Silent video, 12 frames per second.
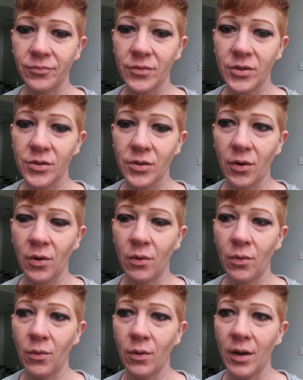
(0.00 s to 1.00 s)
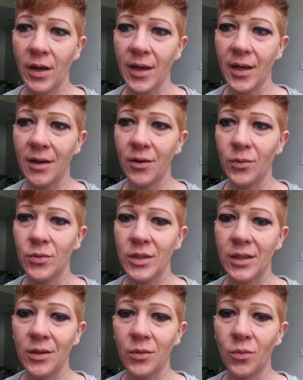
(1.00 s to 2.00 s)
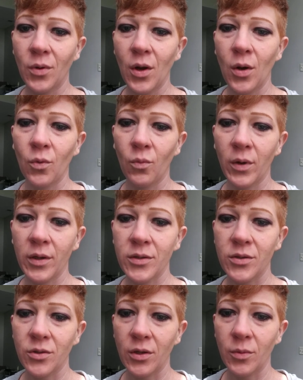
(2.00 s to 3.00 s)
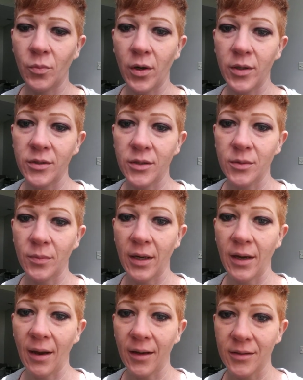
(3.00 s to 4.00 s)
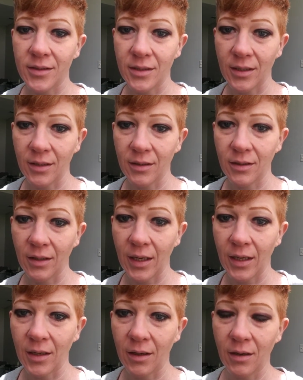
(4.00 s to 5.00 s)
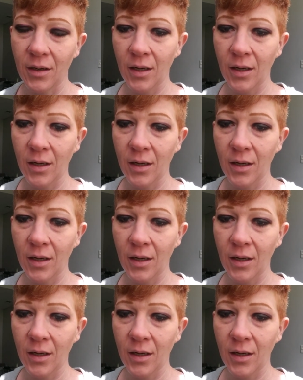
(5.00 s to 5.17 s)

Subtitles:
So I had OD'd once during the process by accident, and they had